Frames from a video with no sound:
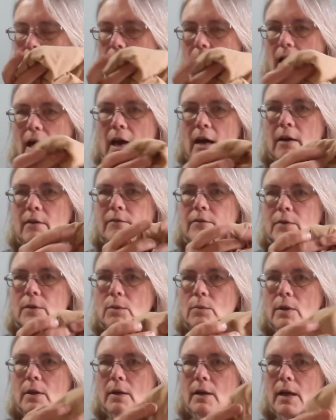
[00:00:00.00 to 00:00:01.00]

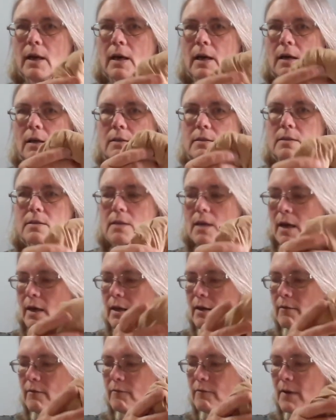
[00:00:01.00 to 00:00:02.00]
Everywhere else I
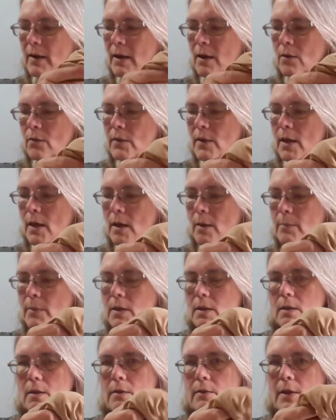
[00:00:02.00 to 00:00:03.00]
have found them,